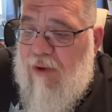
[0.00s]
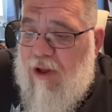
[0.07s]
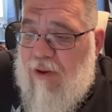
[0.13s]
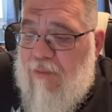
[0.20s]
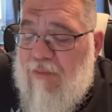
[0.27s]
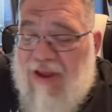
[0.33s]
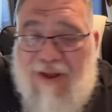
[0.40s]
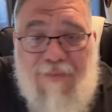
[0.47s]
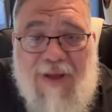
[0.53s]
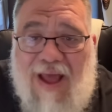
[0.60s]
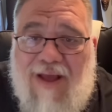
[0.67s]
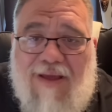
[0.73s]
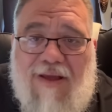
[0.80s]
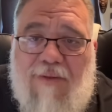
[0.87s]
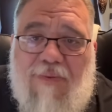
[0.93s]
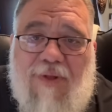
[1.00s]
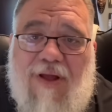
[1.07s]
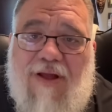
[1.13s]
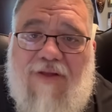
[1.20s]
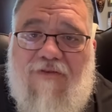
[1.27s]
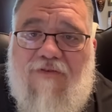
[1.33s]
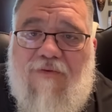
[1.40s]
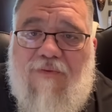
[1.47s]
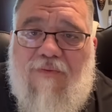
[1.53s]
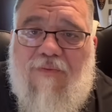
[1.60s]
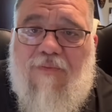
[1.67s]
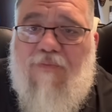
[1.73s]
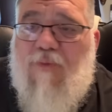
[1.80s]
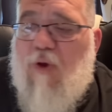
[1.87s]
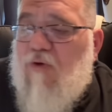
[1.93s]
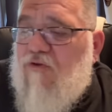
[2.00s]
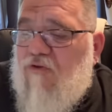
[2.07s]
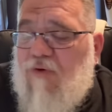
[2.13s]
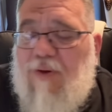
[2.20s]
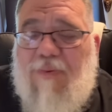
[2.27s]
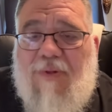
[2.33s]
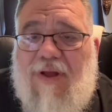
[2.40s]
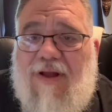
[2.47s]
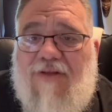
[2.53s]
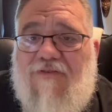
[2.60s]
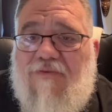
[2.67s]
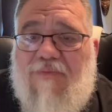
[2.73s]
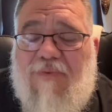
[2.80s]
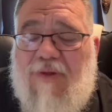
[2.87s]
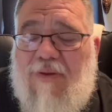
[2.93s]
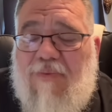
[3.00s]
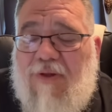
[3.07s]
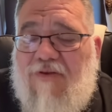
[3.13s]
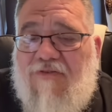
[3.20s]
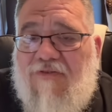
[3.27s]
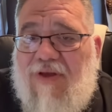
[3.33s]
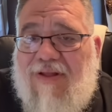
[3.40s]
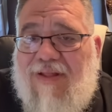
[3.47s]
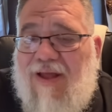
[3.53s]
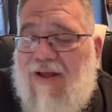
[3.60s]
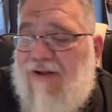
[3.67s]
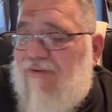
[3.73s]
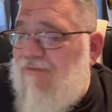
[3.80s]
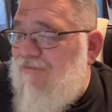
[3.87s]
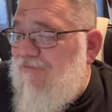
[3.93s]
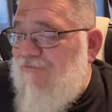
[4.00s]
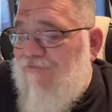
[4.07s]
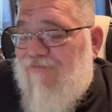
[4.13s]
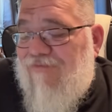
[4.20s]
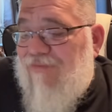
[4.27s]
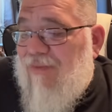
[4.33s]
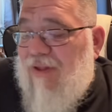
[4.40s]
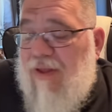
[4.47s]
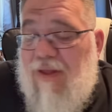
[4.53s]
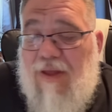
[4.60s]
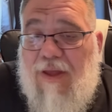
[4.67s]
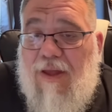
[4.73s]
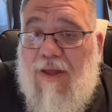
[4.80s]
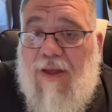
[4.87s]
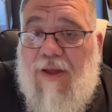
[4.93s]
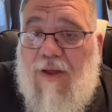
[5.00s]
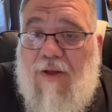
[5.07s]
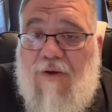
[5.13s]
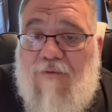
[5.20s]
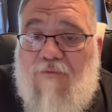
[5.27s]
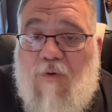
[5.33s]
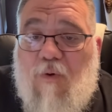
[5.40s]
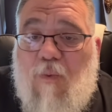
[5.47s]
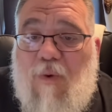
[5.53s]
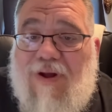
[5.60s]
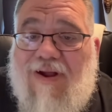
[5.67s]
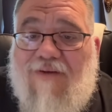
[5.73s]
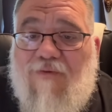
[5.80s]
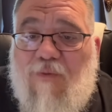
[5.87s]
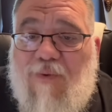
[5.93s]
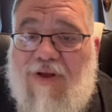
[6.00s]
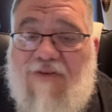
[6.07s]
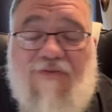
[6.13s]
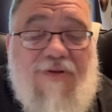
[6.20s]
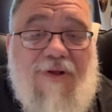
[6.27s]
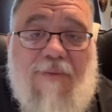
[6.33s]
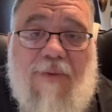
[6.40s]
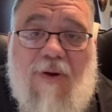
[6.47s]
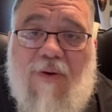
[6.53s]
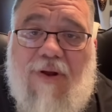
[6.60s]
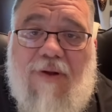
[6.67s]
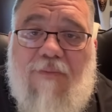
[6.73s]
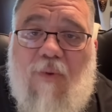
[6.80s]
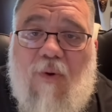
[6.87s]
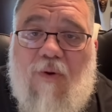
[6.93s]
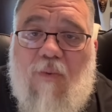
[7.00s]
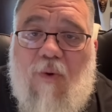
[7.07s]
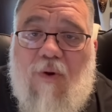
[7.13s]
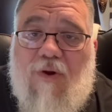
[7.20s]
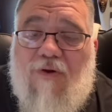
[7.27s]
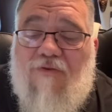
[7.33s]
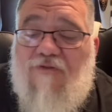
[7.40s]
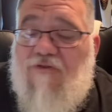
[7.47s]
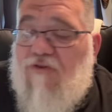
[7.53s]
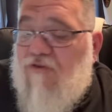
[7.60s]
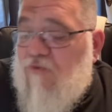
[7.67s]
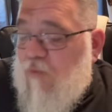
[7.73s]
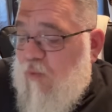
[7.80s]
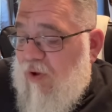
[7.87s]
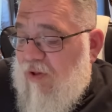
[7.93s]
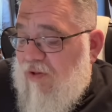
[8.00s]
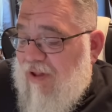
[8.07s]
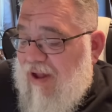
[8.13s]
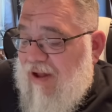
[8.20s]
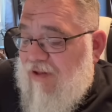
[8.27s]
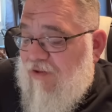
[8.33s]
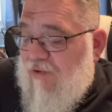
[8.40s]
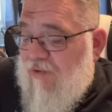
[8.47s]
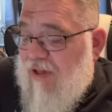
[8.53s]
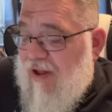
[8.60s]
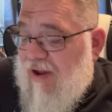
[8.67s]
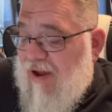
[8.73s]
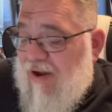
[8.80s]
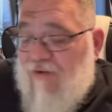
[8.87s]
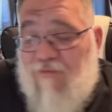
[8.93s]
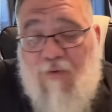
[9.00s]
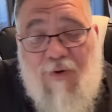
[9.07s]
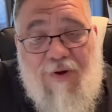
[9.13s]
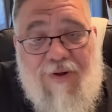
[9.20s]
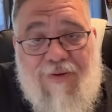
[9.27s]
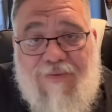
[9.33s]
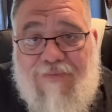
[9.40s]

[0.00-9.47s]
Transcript: meat packing plants, poultry plants, places like that. For whatever reason, American-born workers just will not do that kind of work.